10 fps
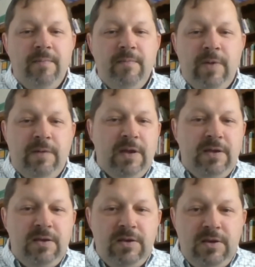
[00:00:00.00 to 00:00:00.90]

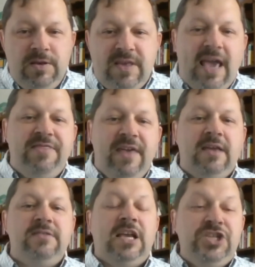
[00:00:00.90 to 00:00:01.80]
we say
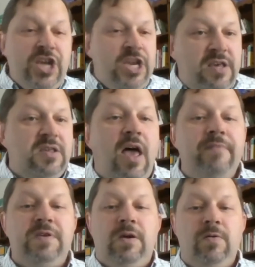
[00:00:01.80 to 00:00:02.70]
things like Jesus
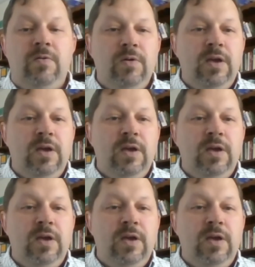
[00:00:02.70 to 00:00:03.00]
loves you